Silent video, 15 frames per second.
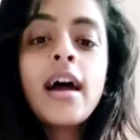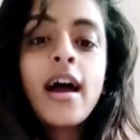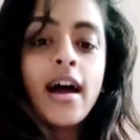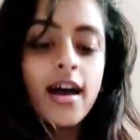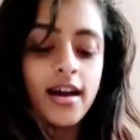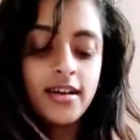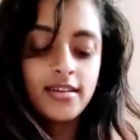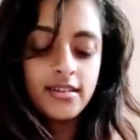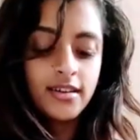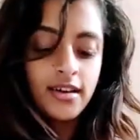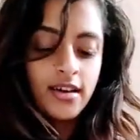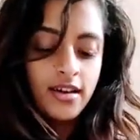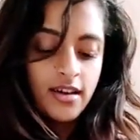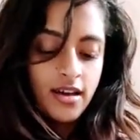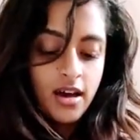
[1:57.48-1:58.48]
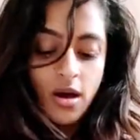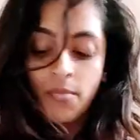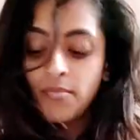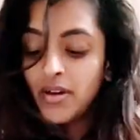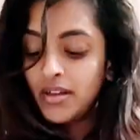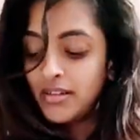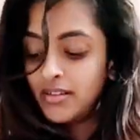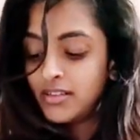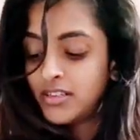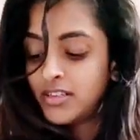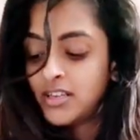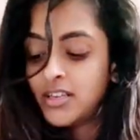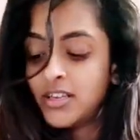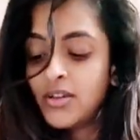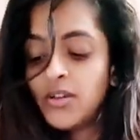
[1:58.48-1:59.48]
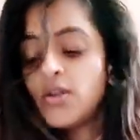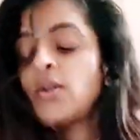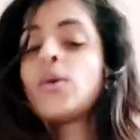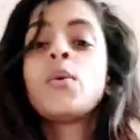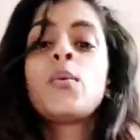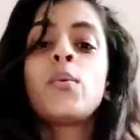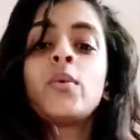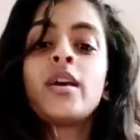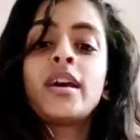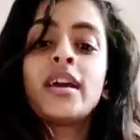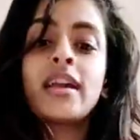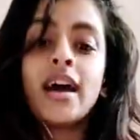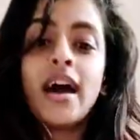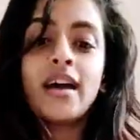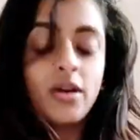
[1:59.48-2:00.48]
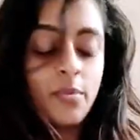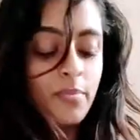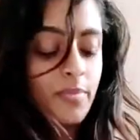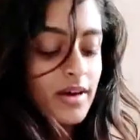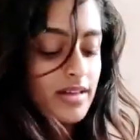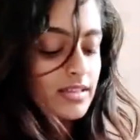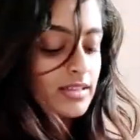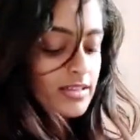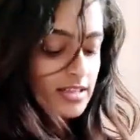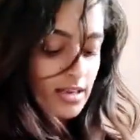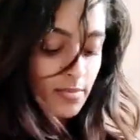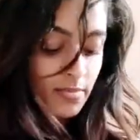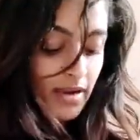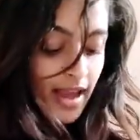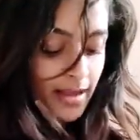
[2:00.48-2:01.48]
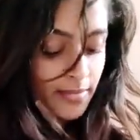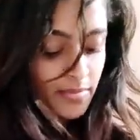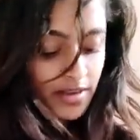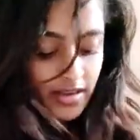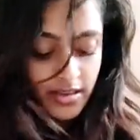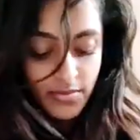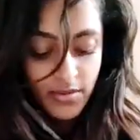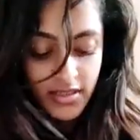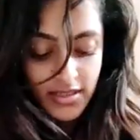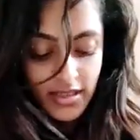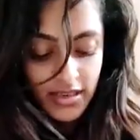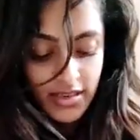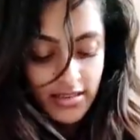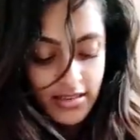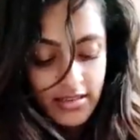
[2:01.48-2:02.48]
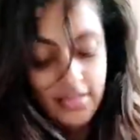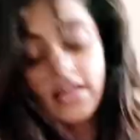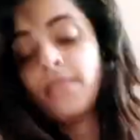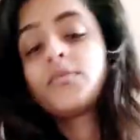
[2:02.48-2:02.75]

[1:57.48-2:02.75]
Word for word: add a belt. A black belt basically. I'm